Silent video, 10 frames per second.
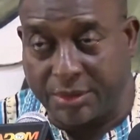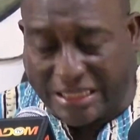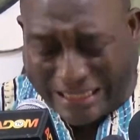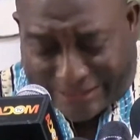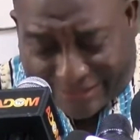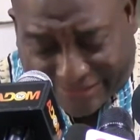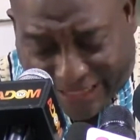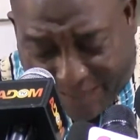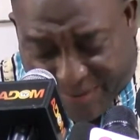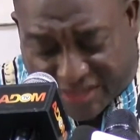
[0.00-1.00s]
It
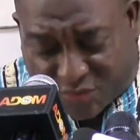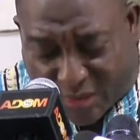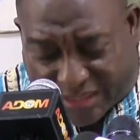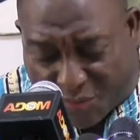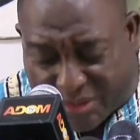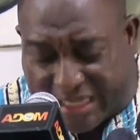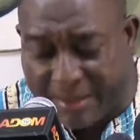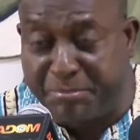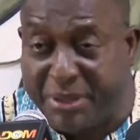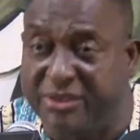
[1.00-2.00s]
determines whether we
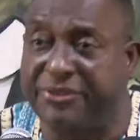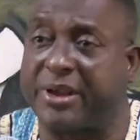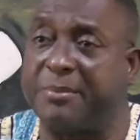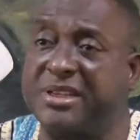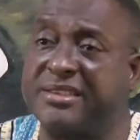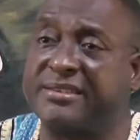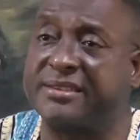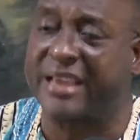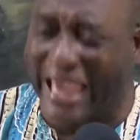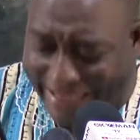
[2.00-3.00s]
can build families
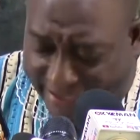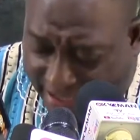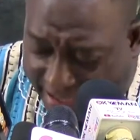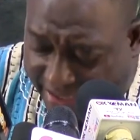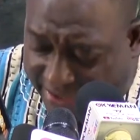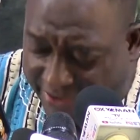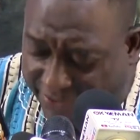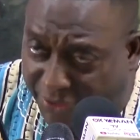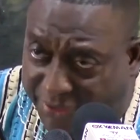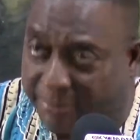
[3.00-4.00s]
and care
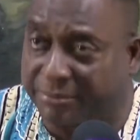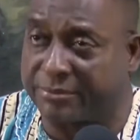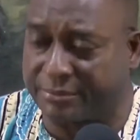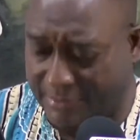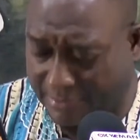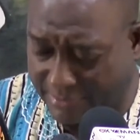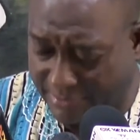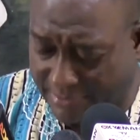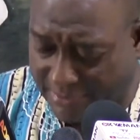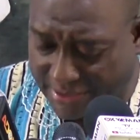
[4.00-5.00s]
for them.
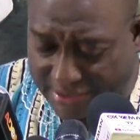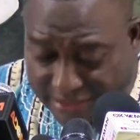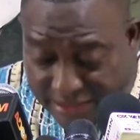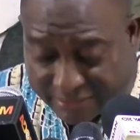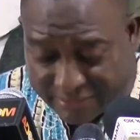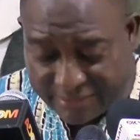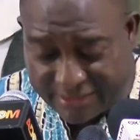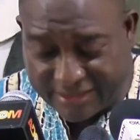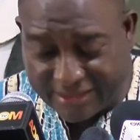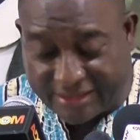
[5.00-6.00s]
Indeed,
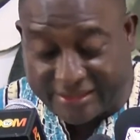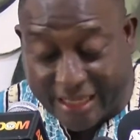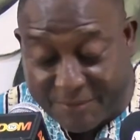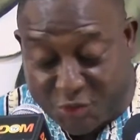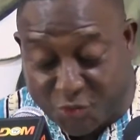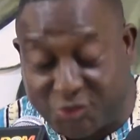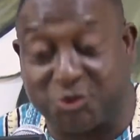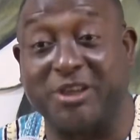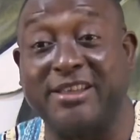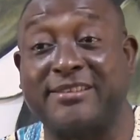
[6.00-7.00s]
it determines what
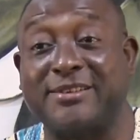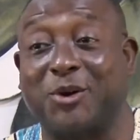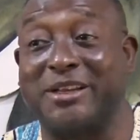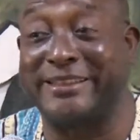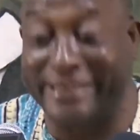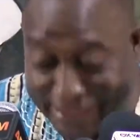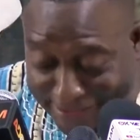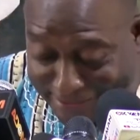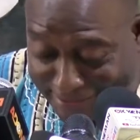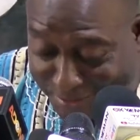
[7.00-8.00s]
you eat on a
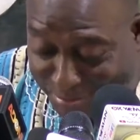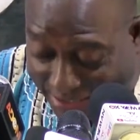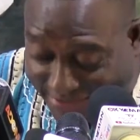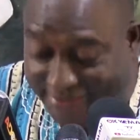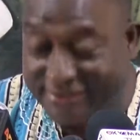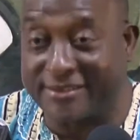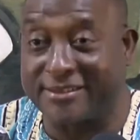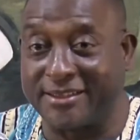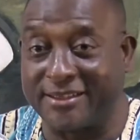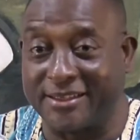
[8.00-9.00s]
daily basis.
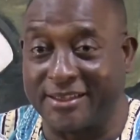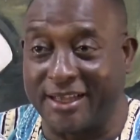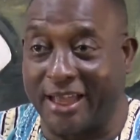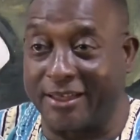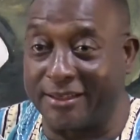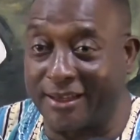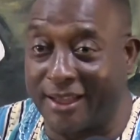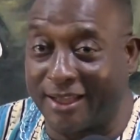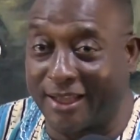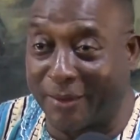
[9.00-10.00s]
And
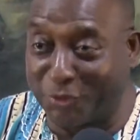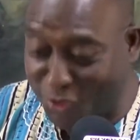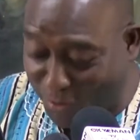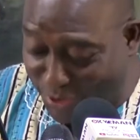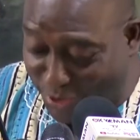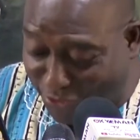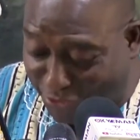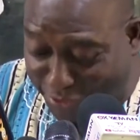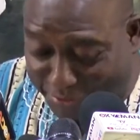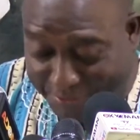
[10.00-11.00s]
I'm sure many of
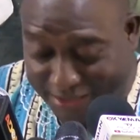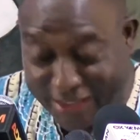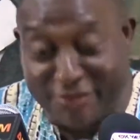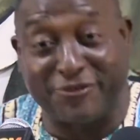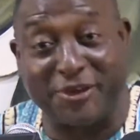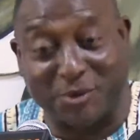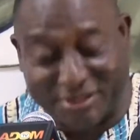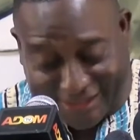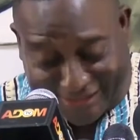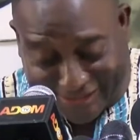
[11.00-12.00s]
you remember the
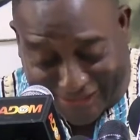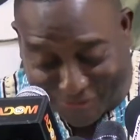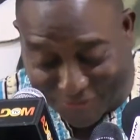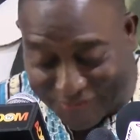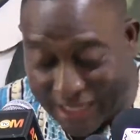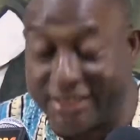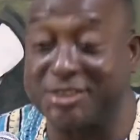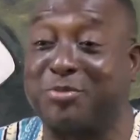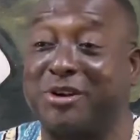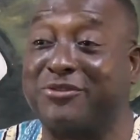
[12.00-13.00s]
infamous incident of
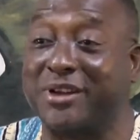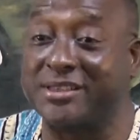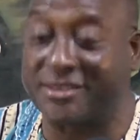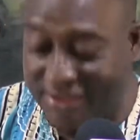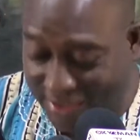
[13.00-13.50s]
Ghana's preference